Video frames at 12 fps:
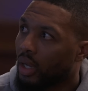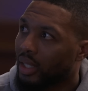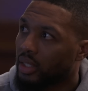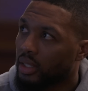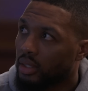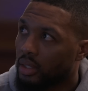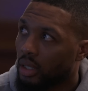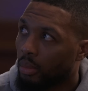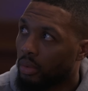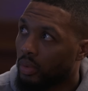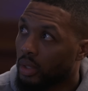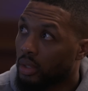I think the
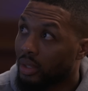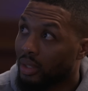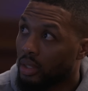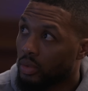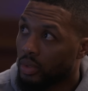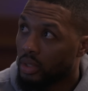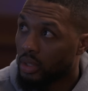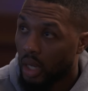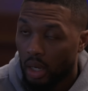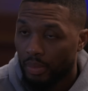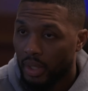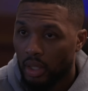number one thing is we just
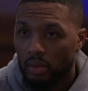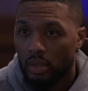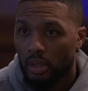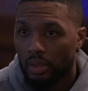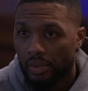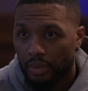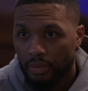got to be healthy.